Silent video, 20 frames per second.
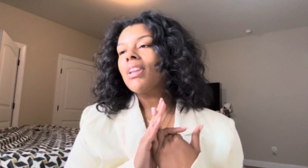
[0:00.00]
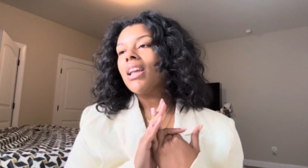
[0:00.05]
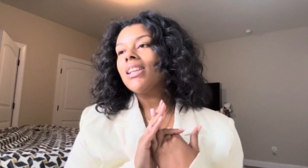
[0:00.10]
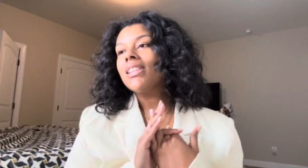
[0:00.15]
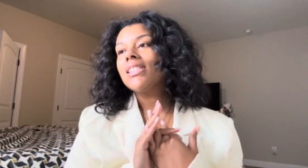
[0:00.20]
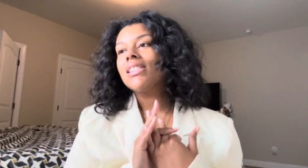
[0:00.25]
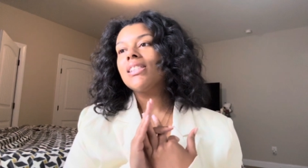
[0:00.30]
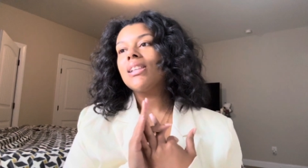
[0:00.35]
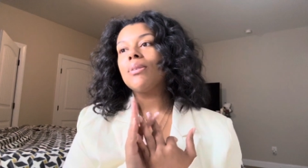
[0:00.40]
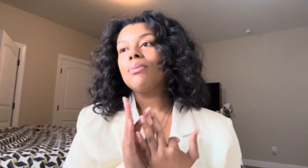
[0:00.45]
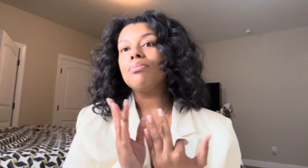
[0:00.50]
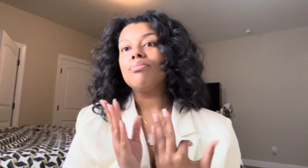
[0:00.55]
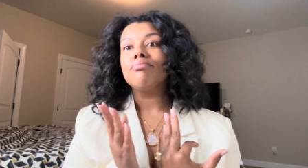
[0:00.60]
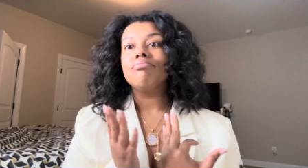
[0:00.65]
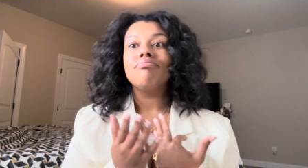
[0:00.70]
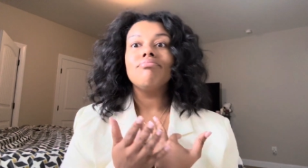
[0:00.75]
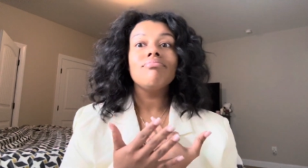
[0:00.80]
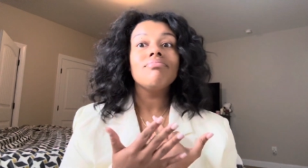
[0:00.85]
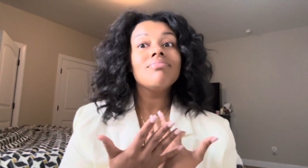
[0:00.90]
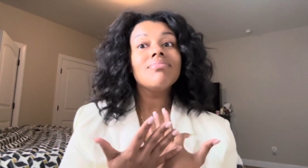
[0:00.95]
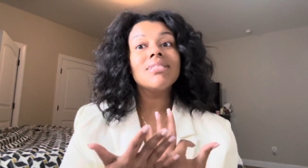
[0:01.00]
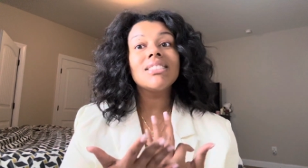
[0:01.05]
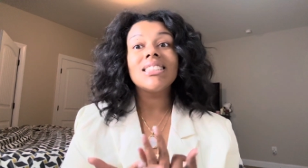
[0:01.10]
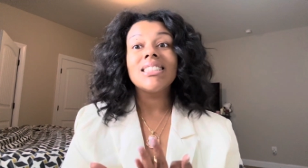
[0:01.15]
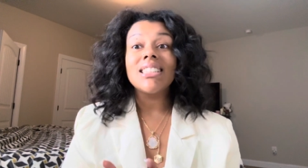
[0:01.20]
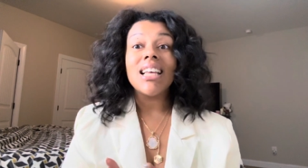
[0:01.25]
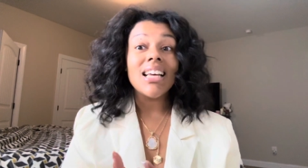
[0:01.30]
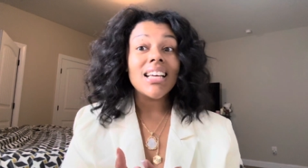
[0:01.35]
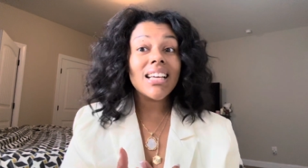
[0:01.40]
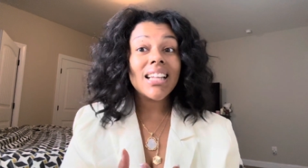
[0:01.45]
some
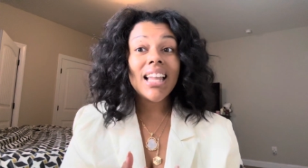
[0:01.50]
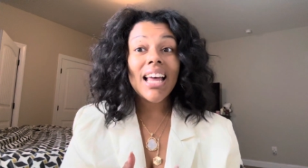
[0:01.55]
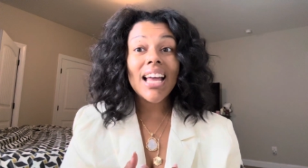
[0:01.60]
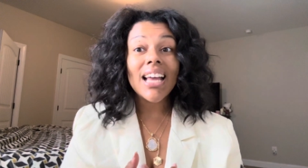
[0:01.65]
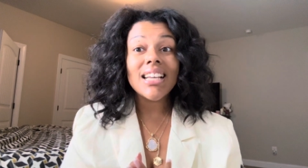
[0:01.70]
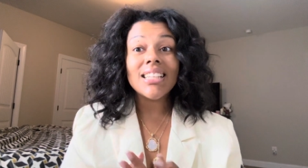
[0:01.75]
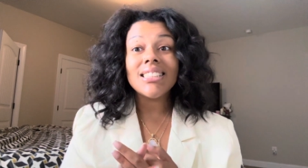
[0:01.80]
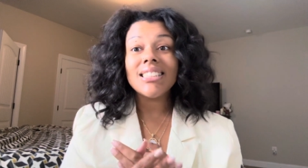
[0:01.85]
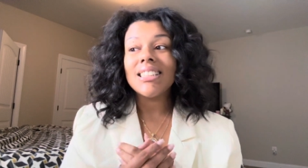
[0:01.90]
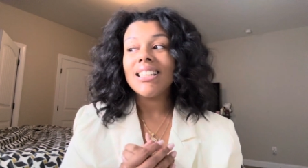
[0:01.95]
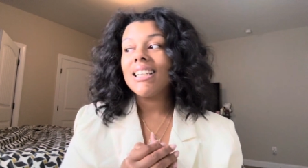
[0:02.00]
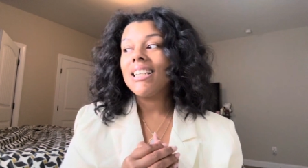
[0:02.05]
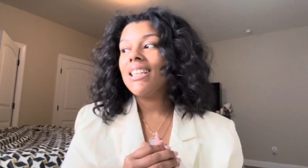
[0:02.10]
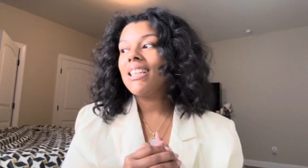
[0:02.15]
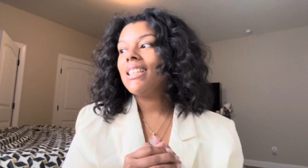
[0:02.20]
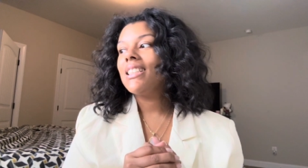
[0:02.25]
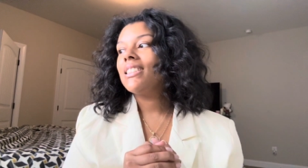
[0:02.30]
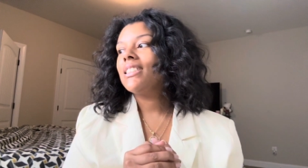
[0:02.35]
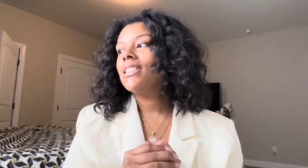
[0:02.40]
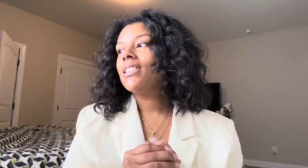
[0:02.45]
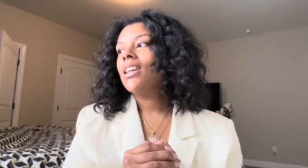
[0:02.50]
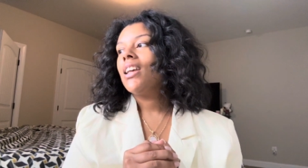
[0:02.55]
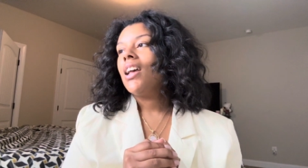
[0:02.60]
sunglasses,